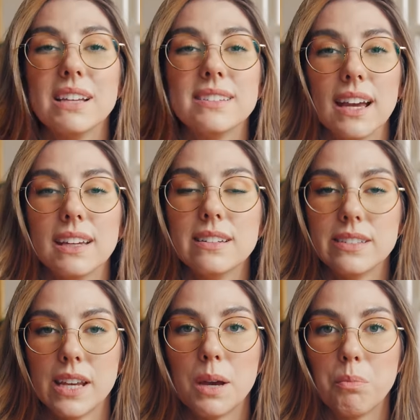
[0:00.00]
second
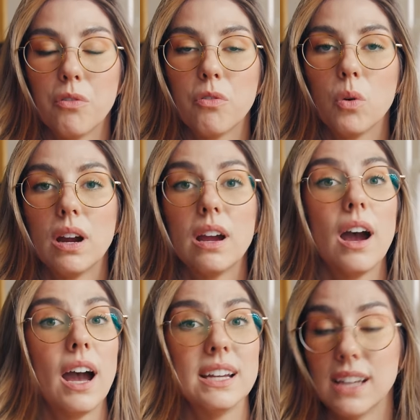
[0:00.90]
tip for
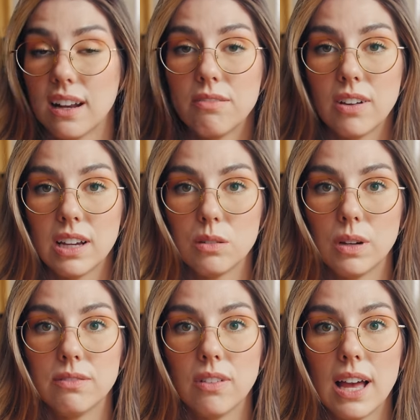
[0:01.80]
identifying a
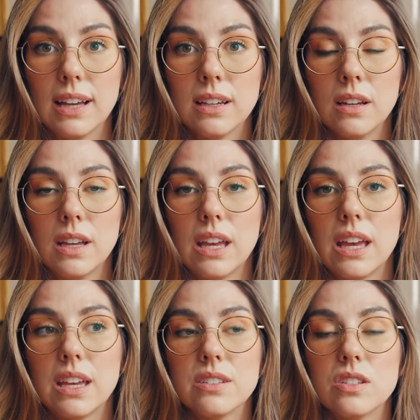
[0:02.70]
red flag
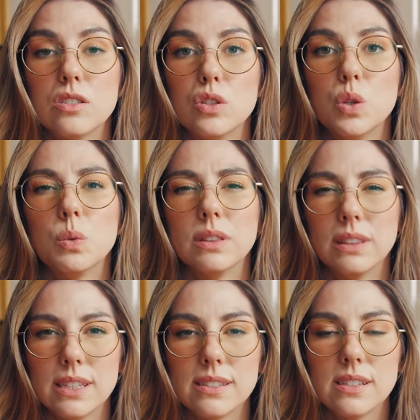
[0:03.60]
is to
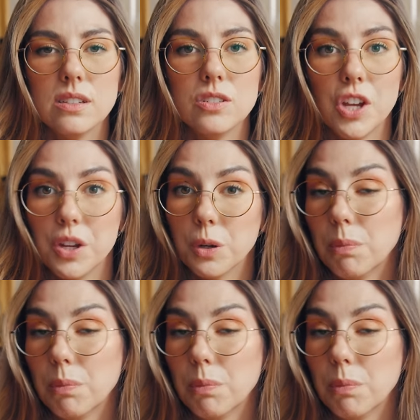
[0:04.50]
listen to your